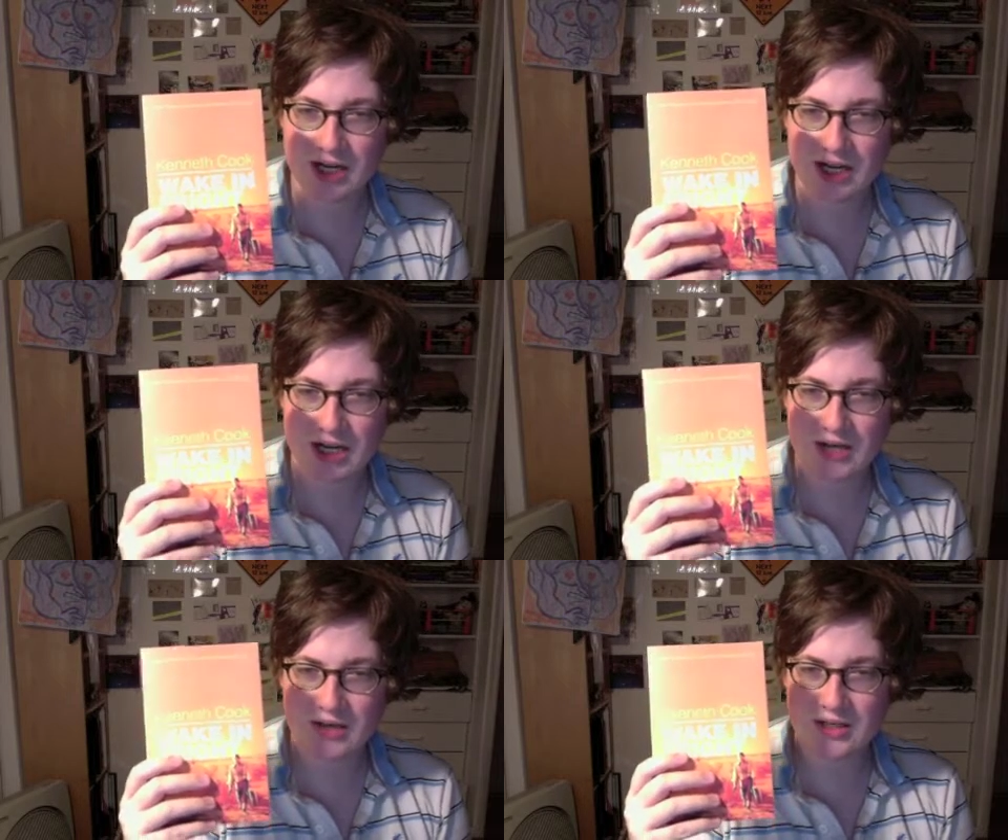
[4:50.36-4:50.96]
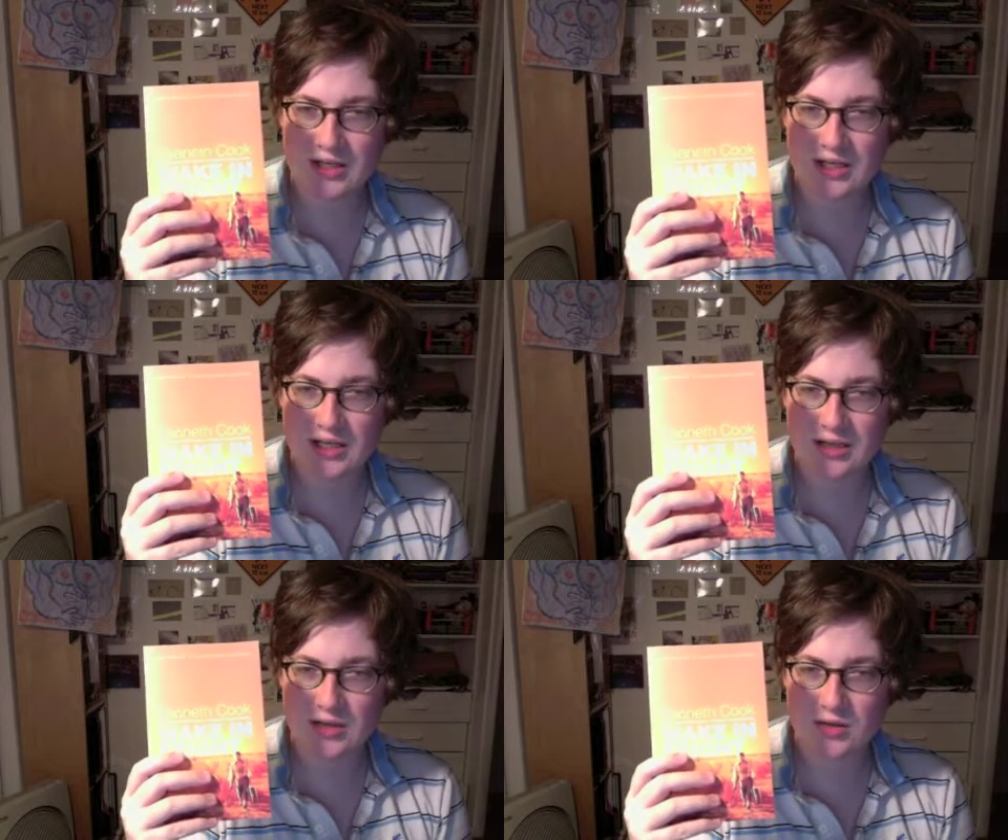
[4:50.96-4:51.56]
and he
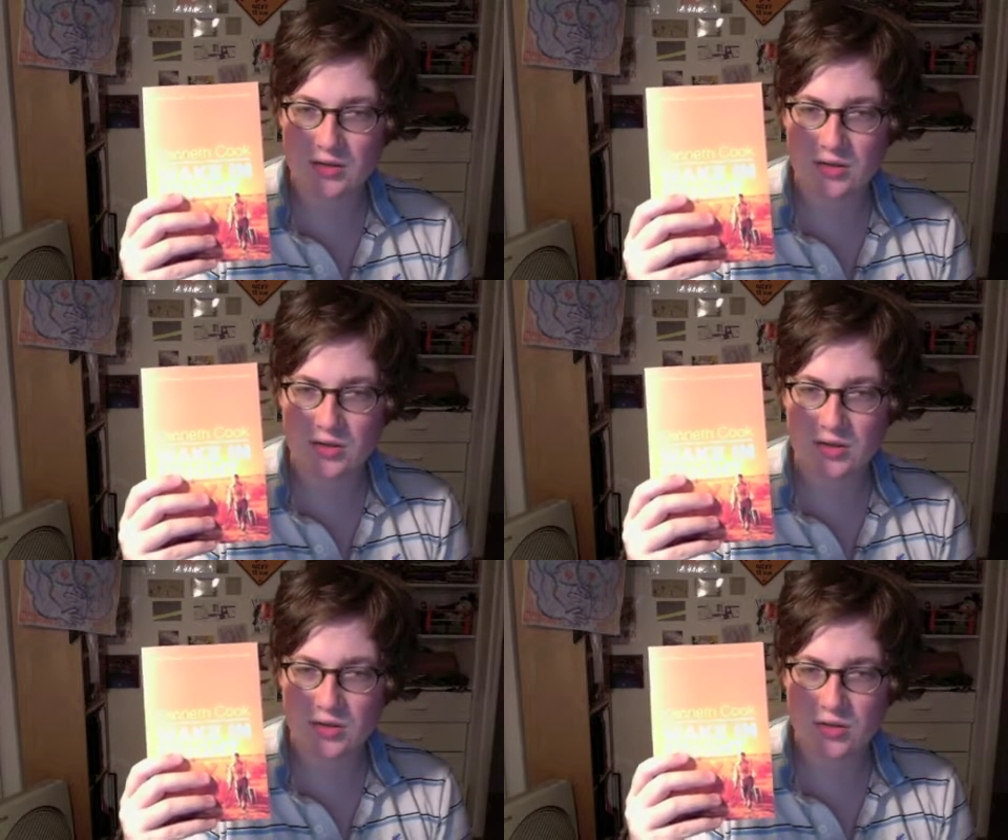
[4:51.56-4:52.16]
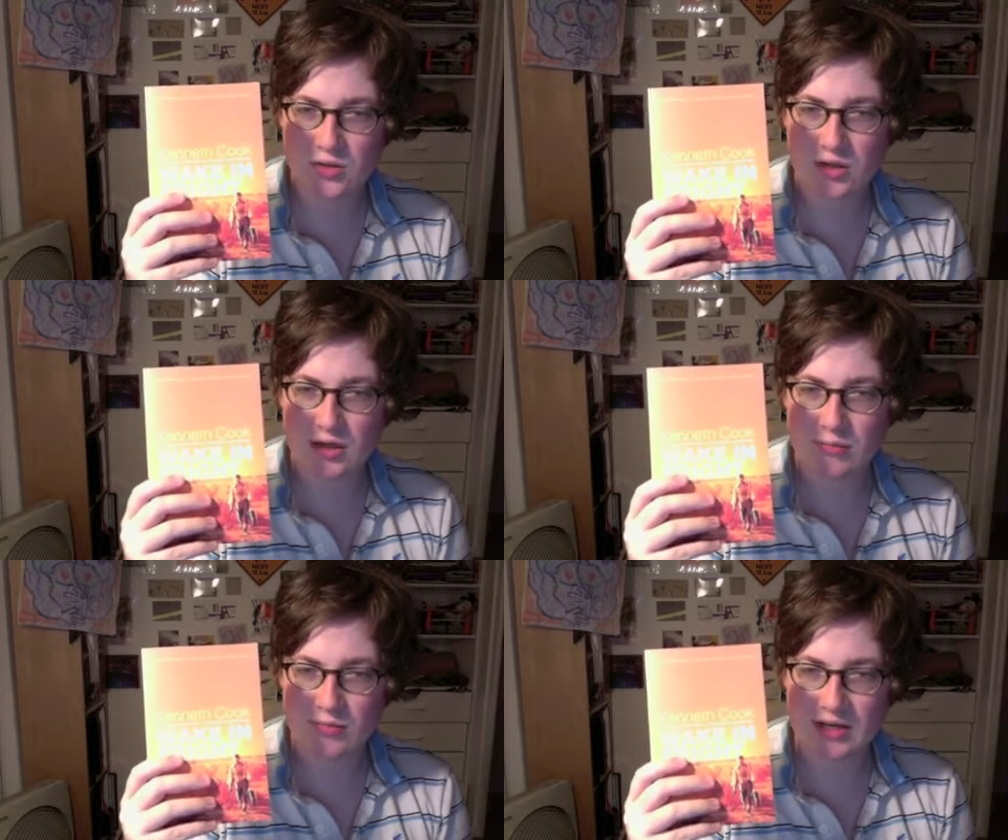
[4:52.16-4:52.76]
goes to
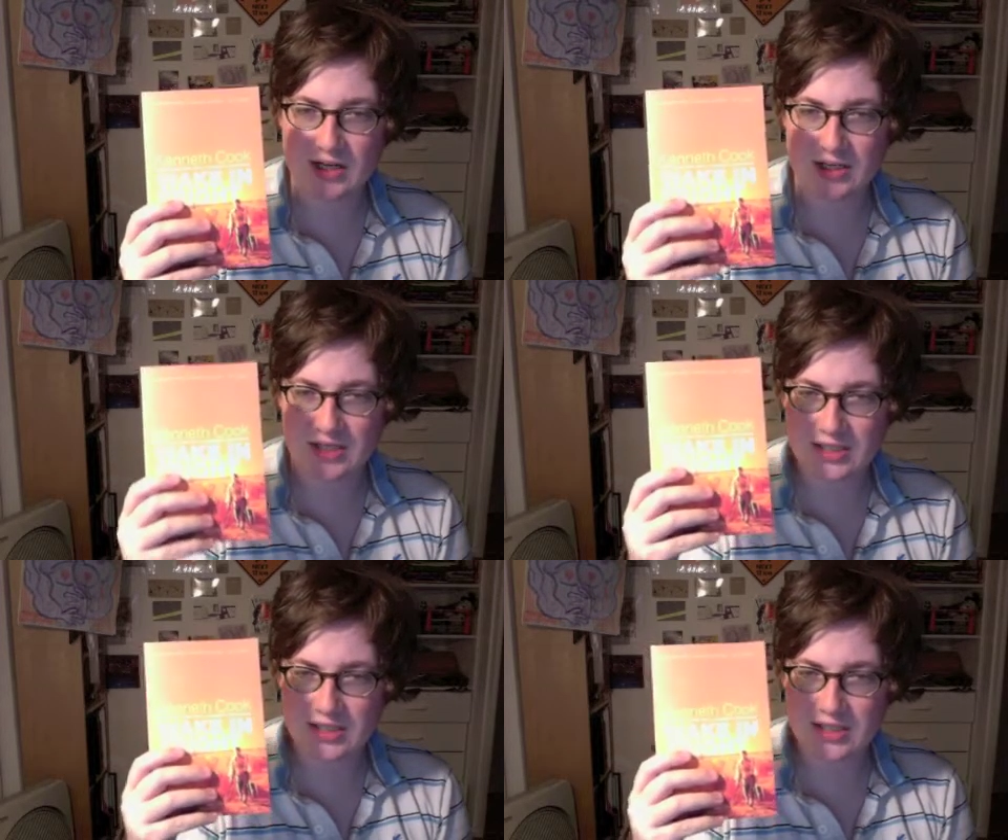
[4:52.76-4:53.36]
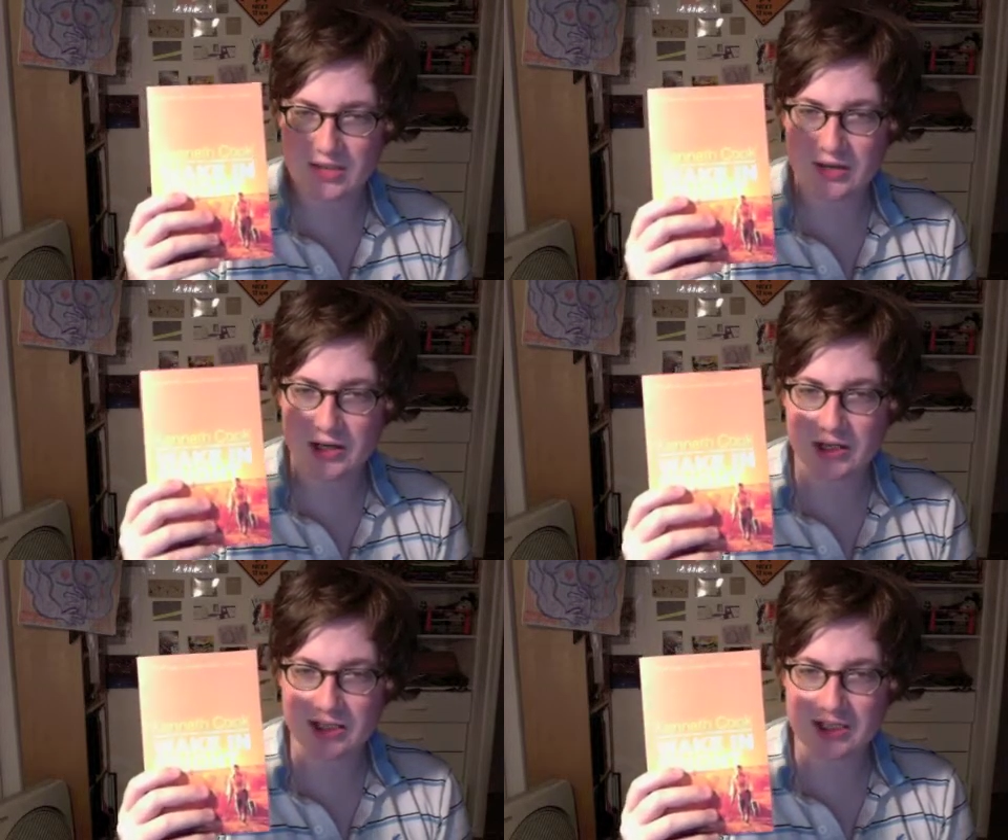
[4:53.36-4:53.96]
meet this
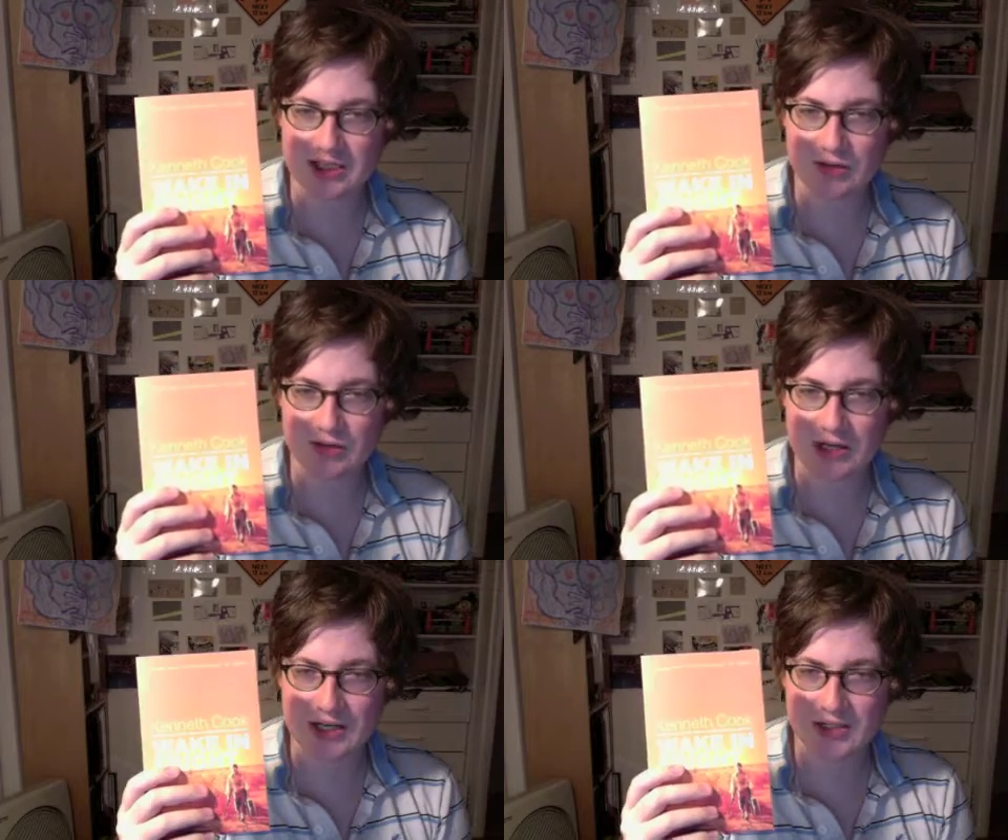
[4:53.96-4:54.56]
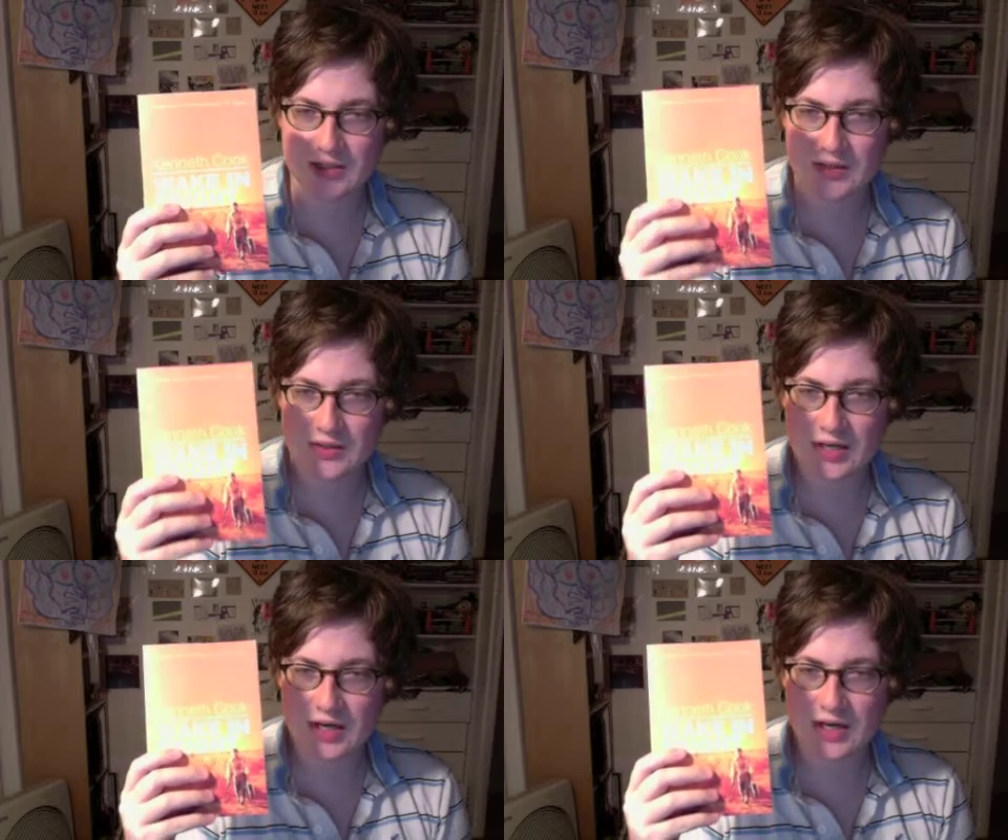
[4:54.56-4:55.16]
Australian secret agent,
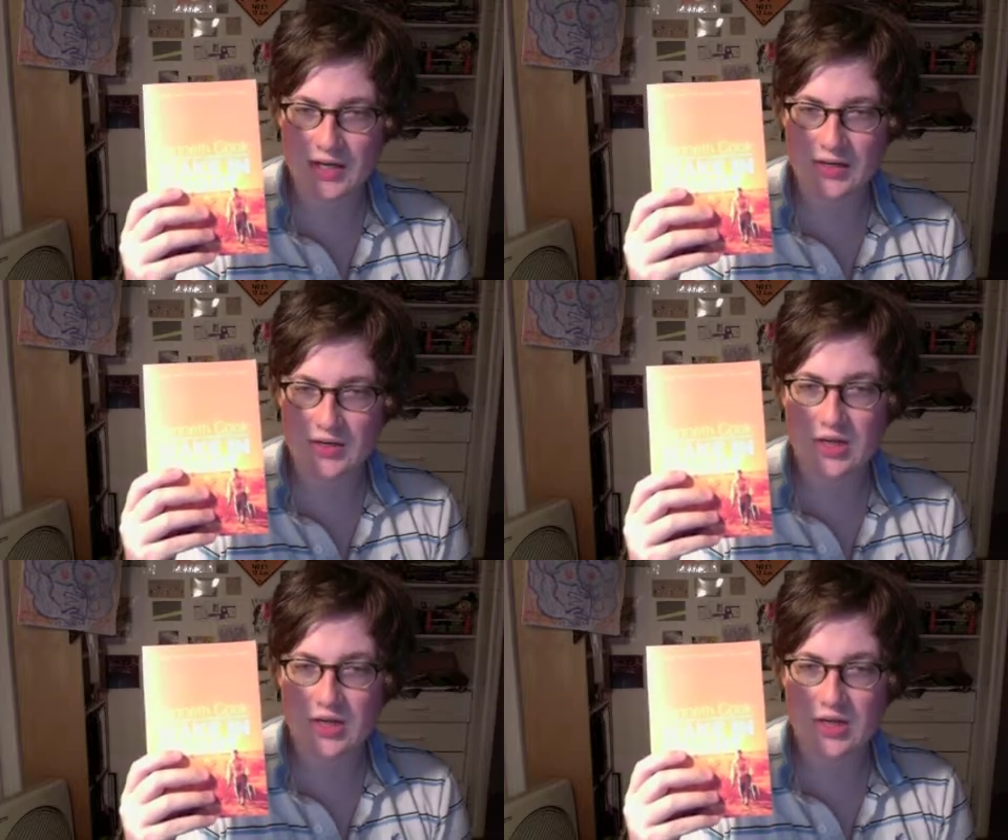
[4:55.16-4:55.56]
and